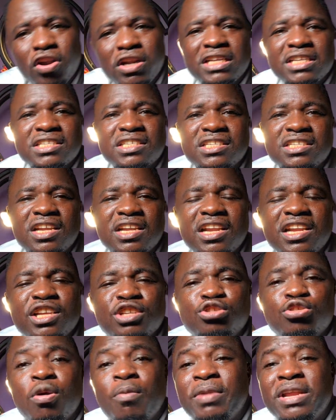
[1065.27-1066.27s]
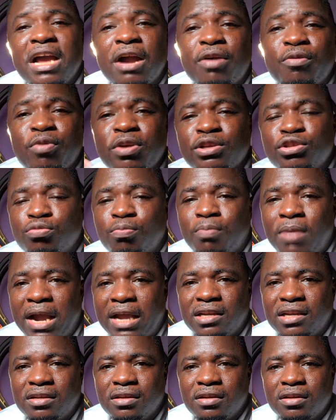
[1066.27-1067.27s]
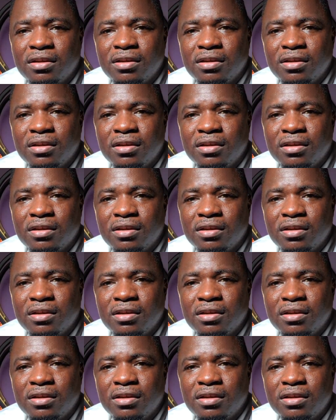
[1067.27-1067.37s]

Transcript: this lithium they are going to mine.